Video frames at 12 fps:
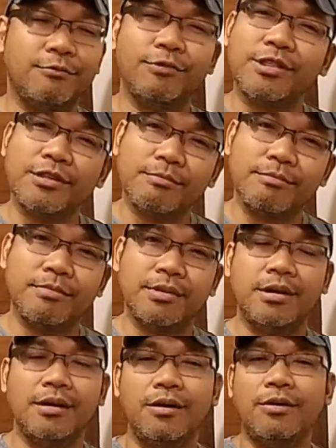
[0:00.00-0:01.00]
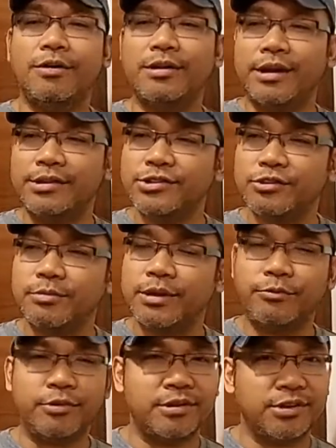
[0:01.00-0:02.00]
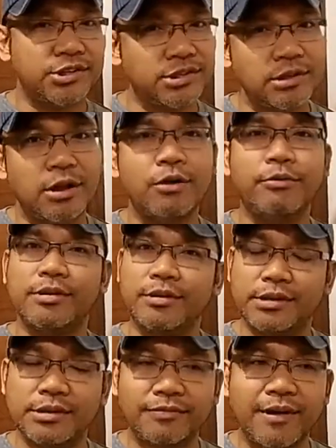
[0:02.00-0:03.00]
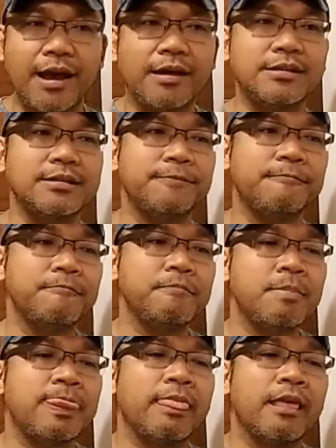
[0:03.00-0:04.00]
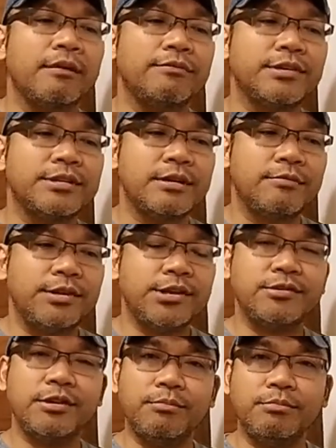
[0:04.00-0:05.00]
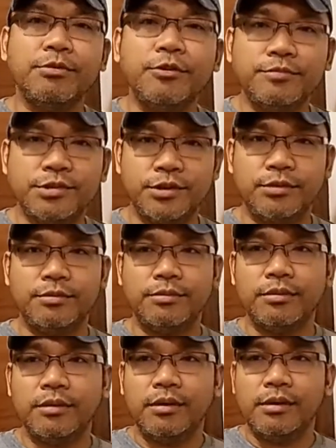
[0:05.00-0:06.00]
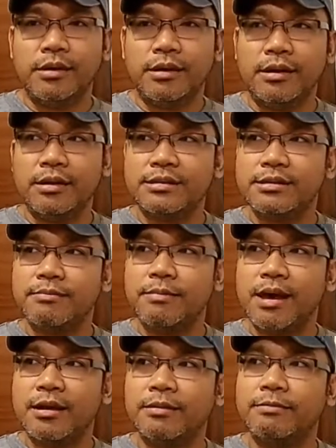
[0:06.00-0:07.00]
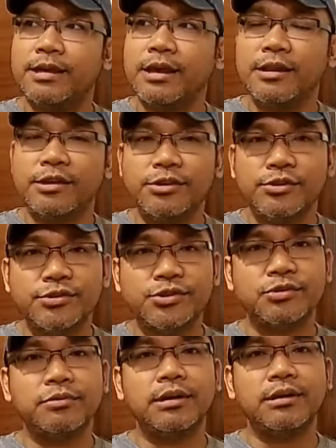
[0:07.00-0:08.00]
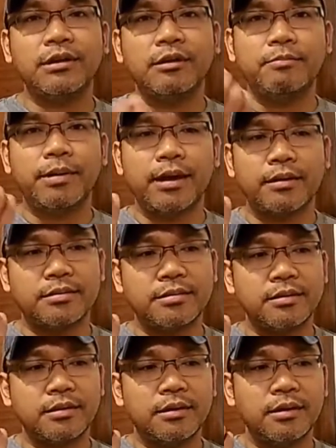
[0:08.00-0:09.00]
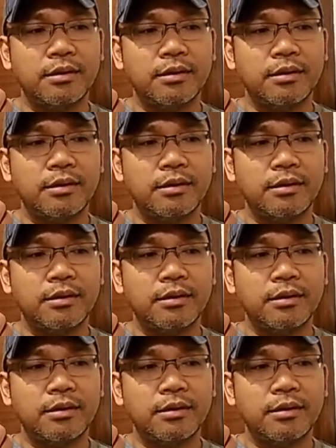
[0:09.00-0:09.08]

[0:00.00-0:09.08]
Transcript: rhythm or the instrument, whether it's slow, whether it's fast. For some reason it moves you. It's a matter of getting used to a little bit